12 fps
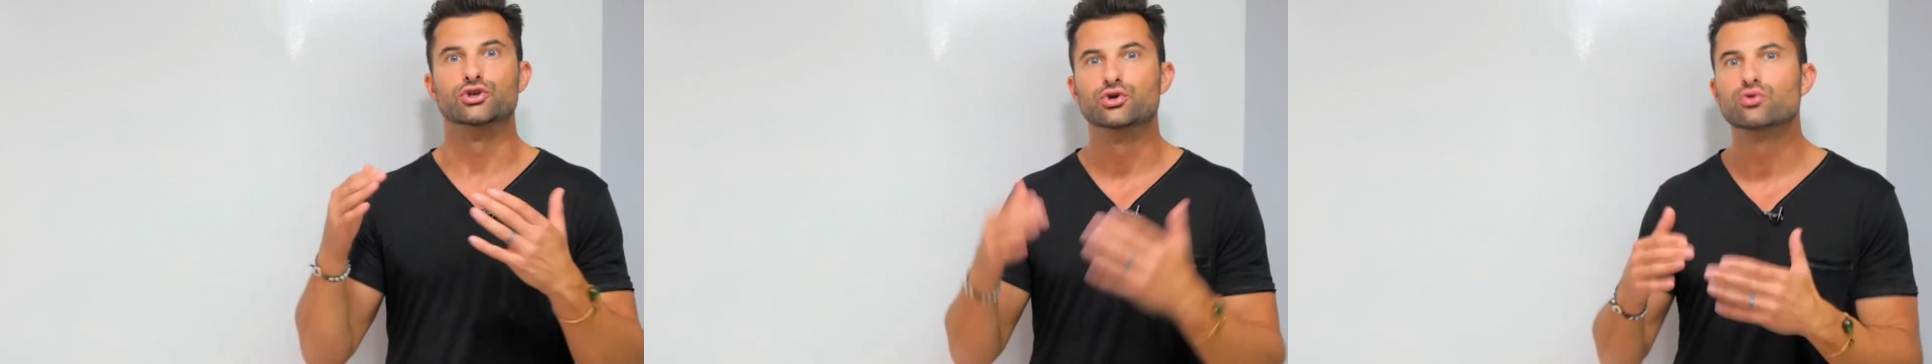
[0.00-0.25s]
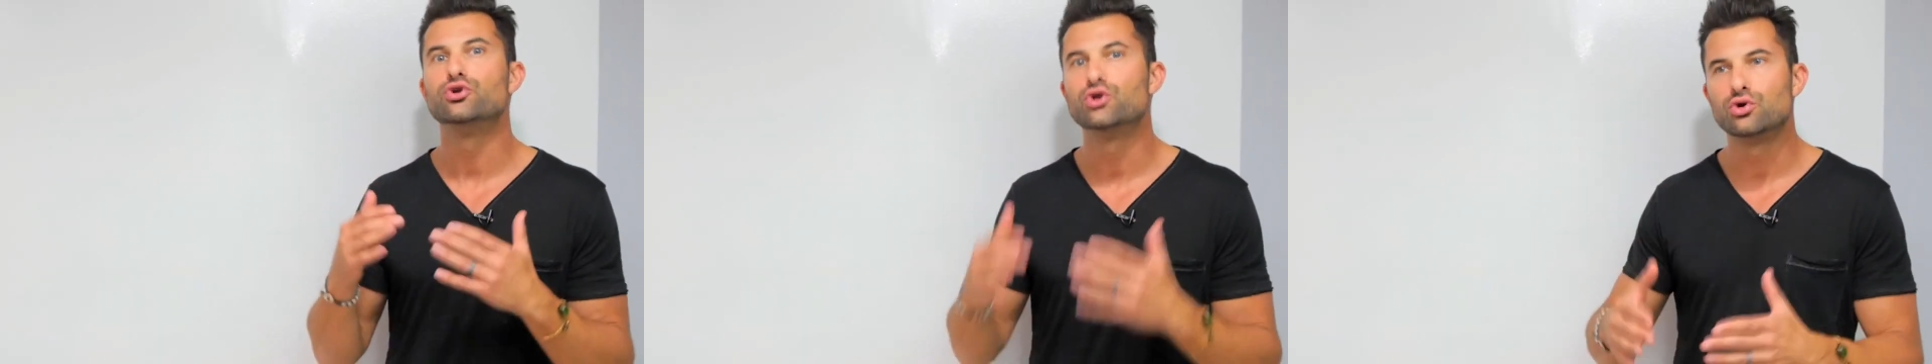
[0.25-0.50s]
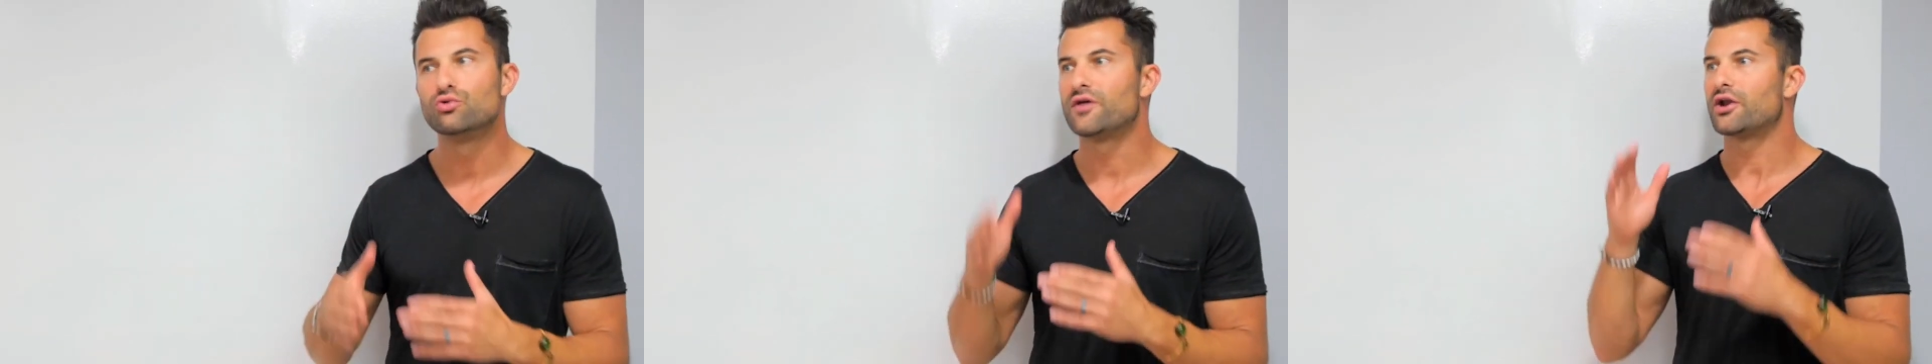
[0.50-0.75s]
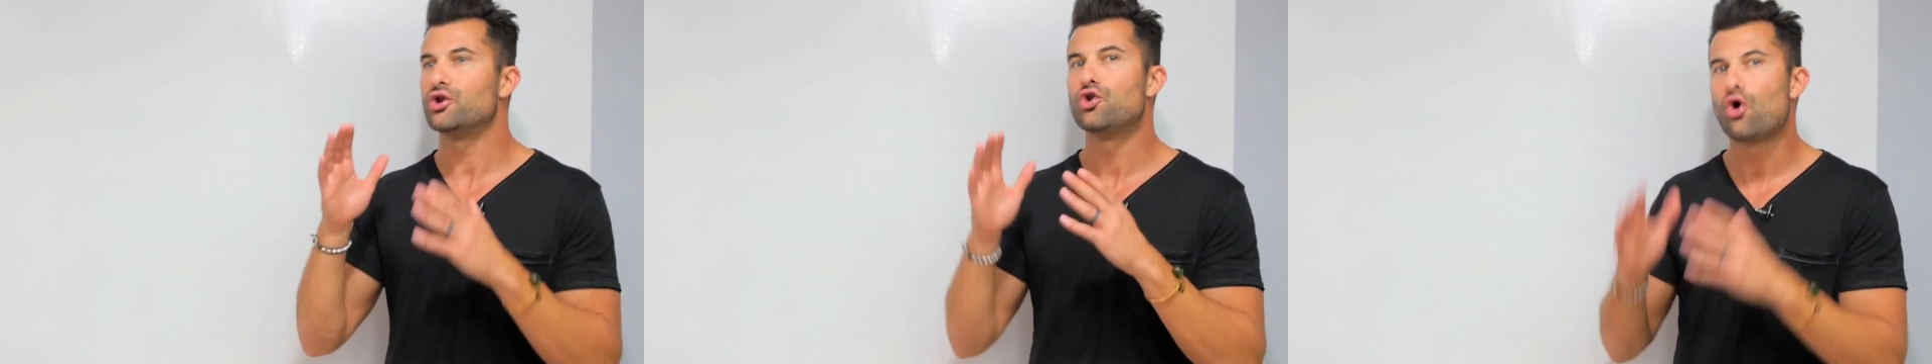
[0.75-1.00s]
you
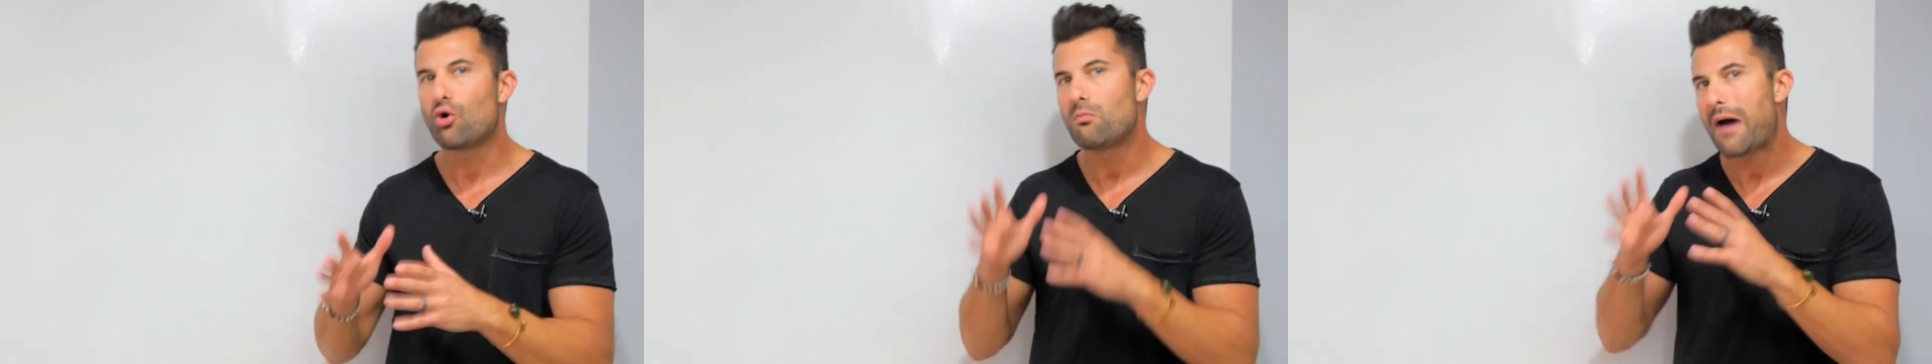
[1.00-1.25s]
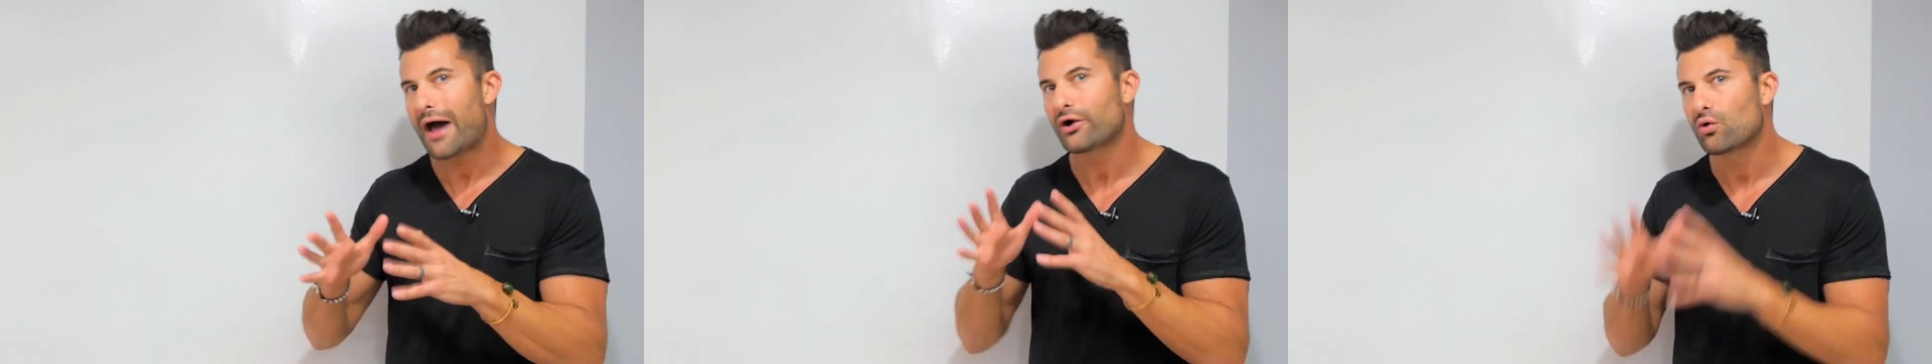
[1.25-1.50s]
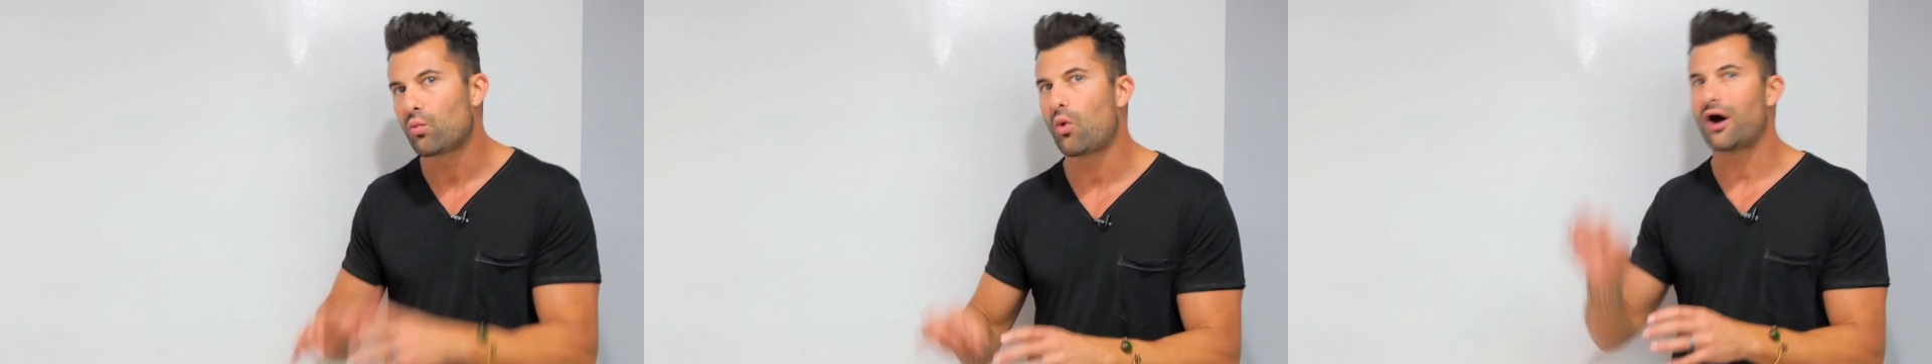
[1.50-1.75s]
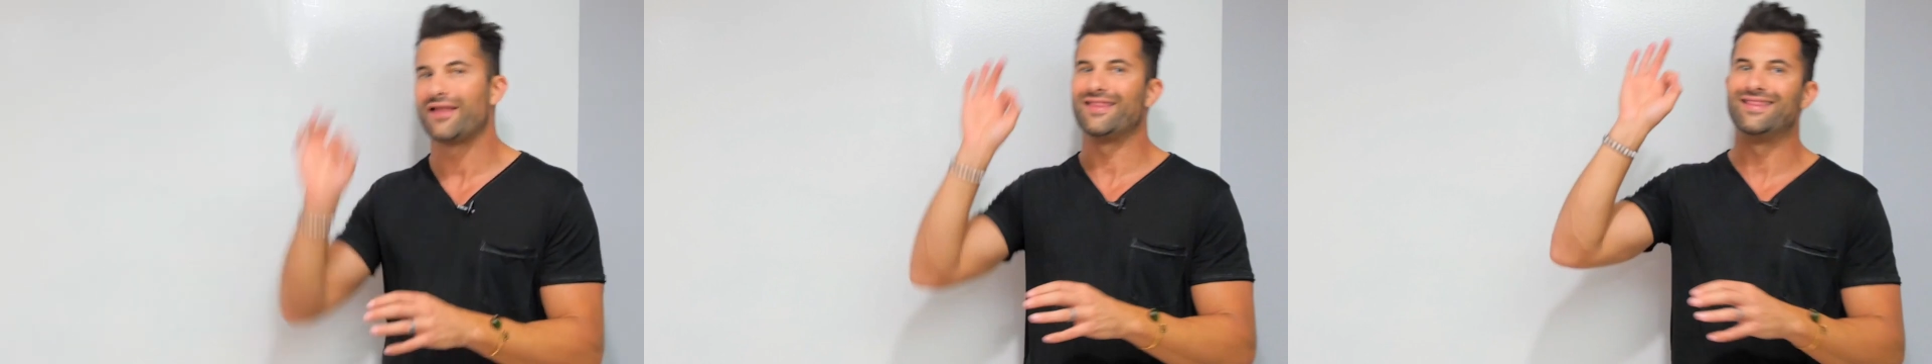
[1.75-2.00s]
knew that no matter
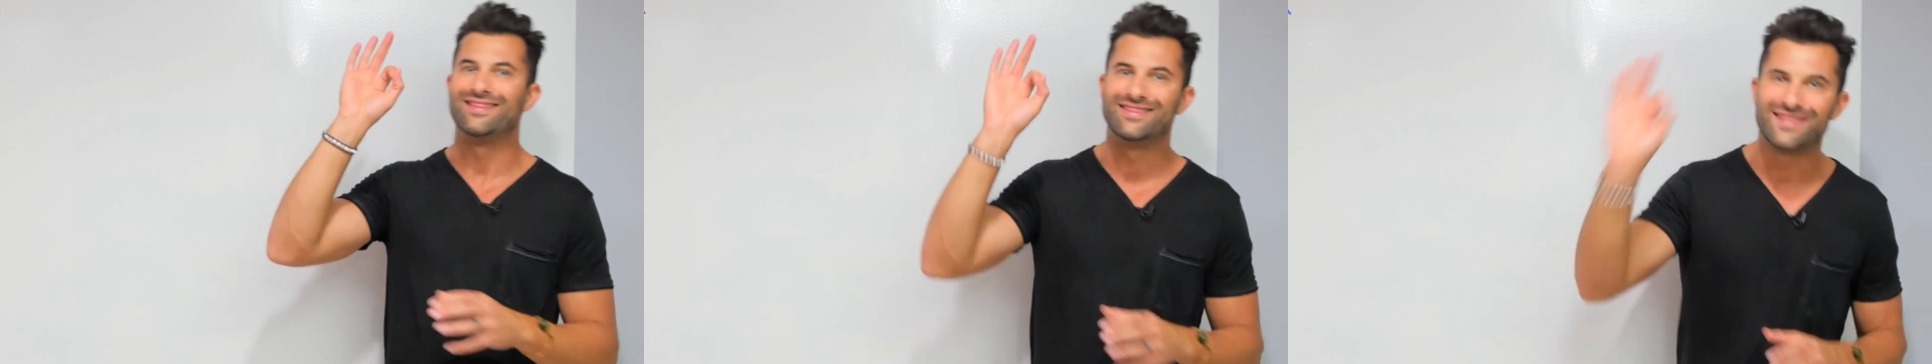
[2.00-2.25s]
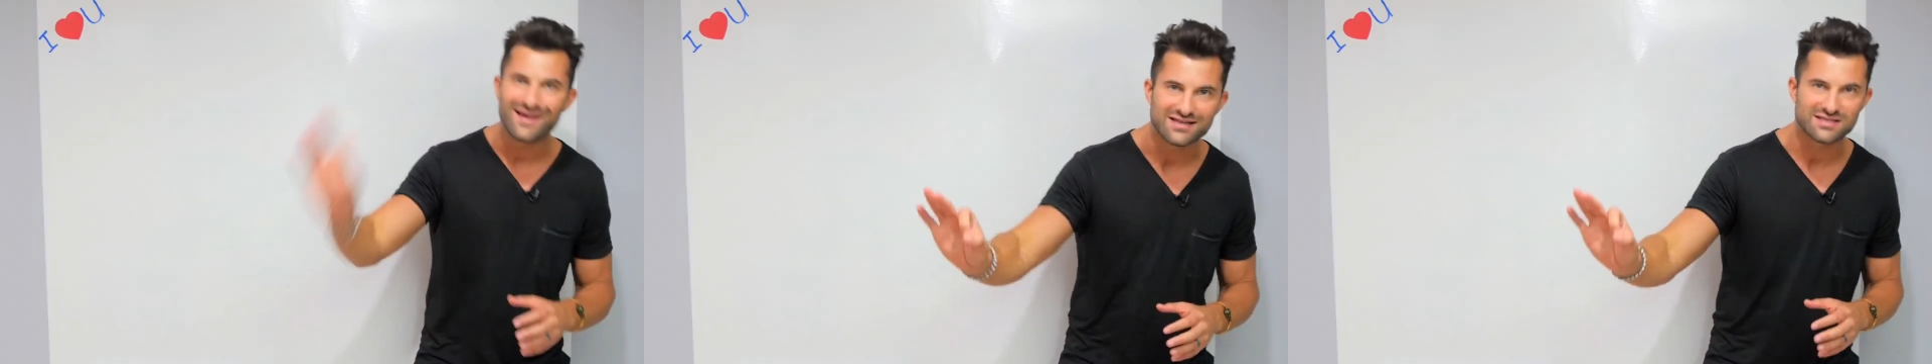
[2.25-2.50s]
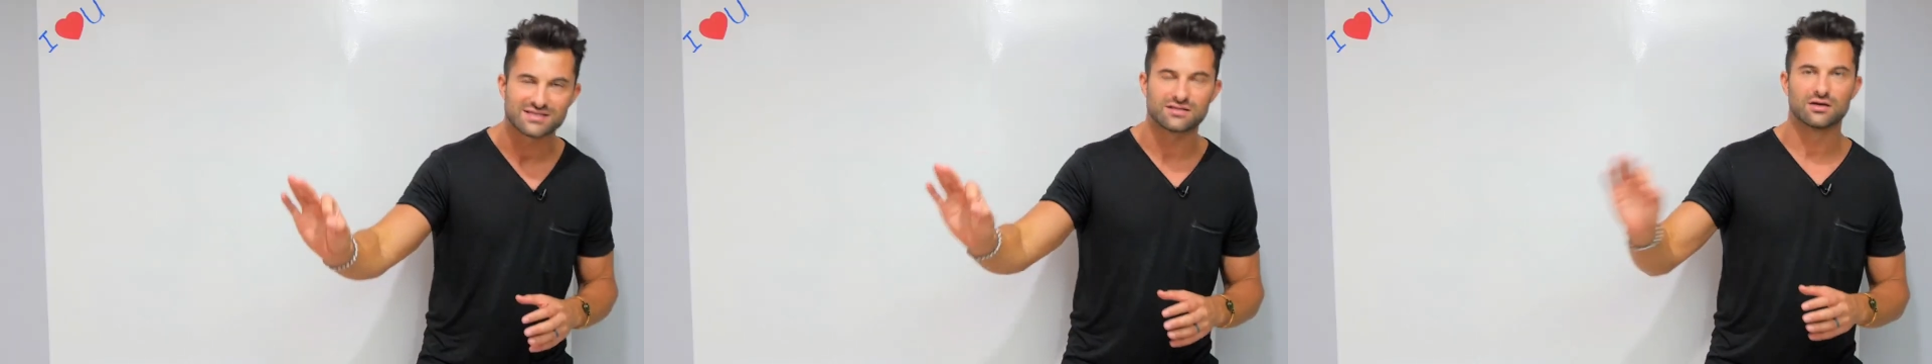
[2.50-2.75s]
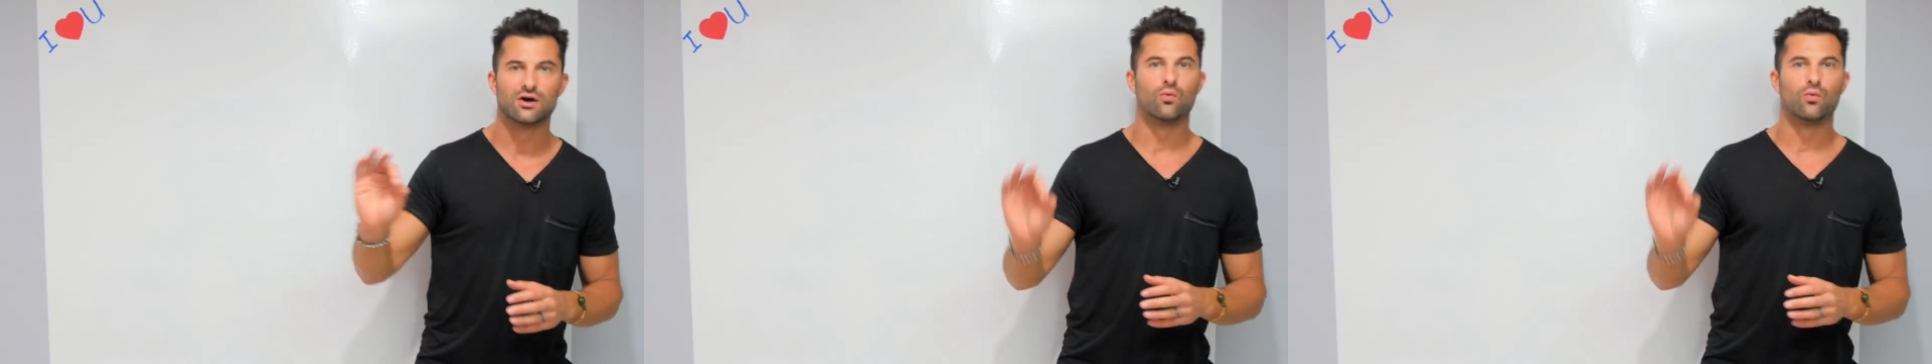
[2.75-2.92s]
what, this